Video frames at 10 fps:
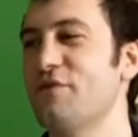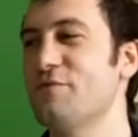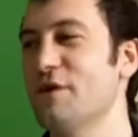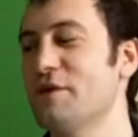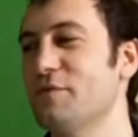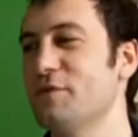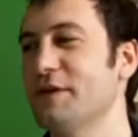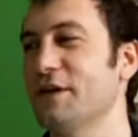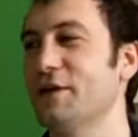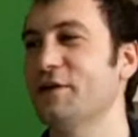a very pro bono
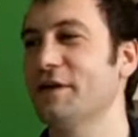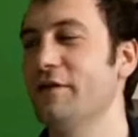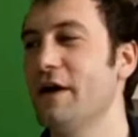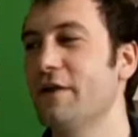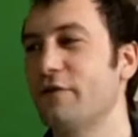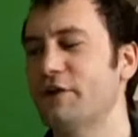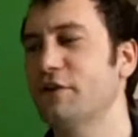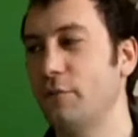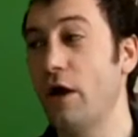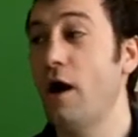publico kind of way
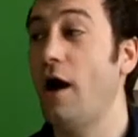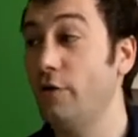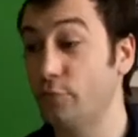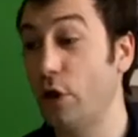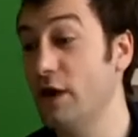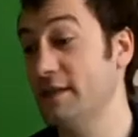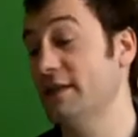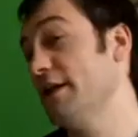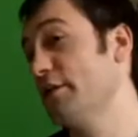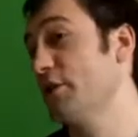It's good, but
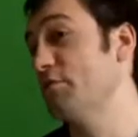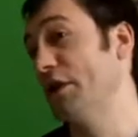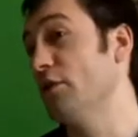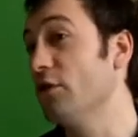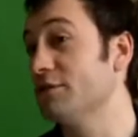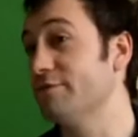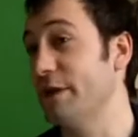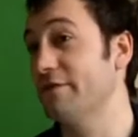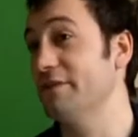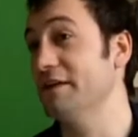personally, I don't think there've been a lot
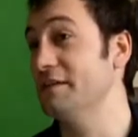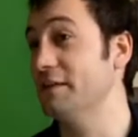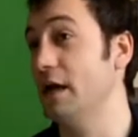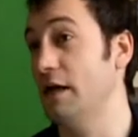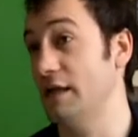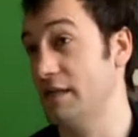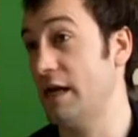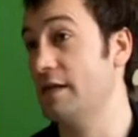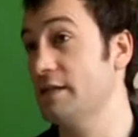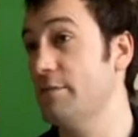of benefits as
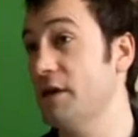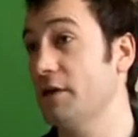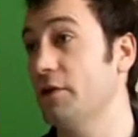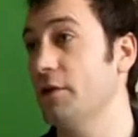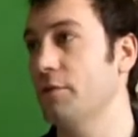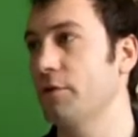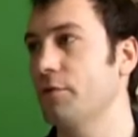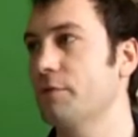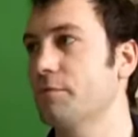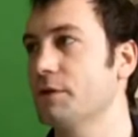an academic, you know, at the
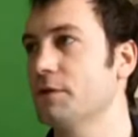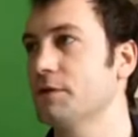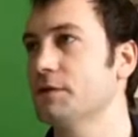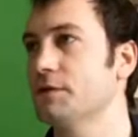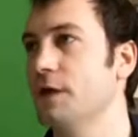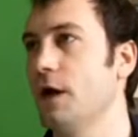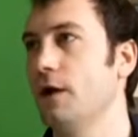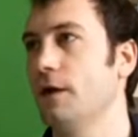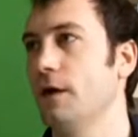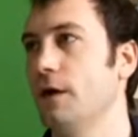moment because,
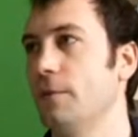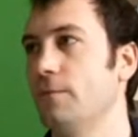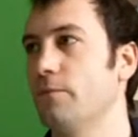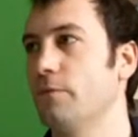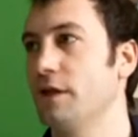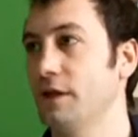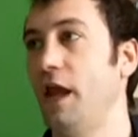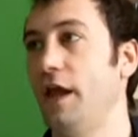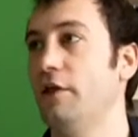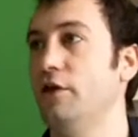um,
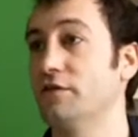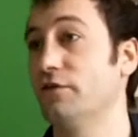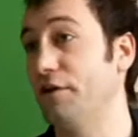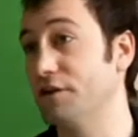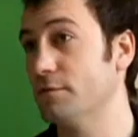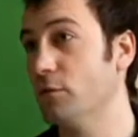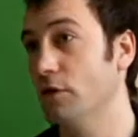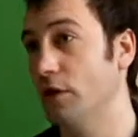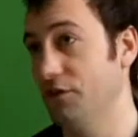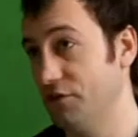it, it, you know, it's a very
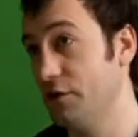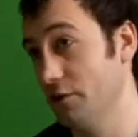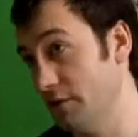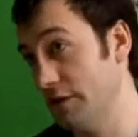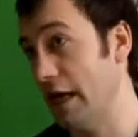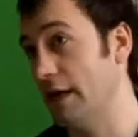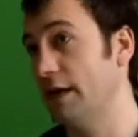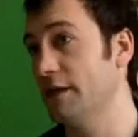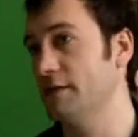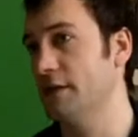small, still
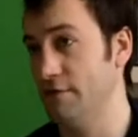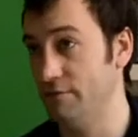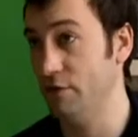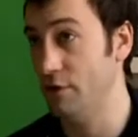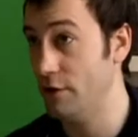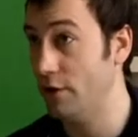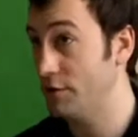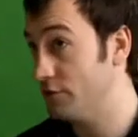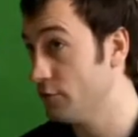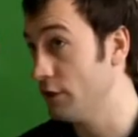sadly, it's even though there
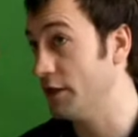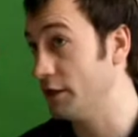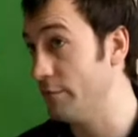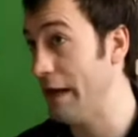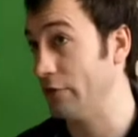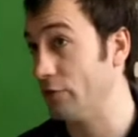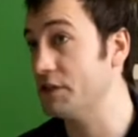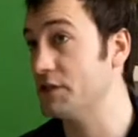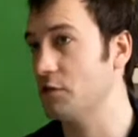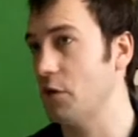are these really compelling
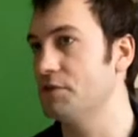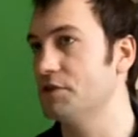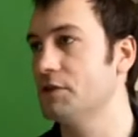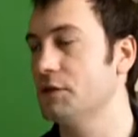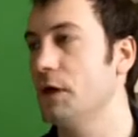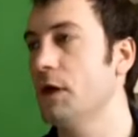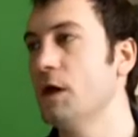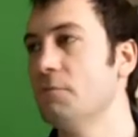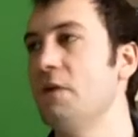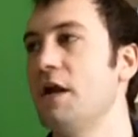reasons why we should do it,
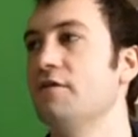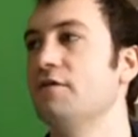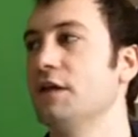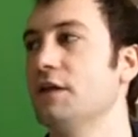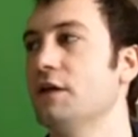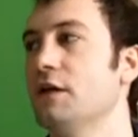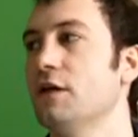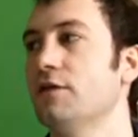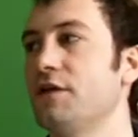many of the, in,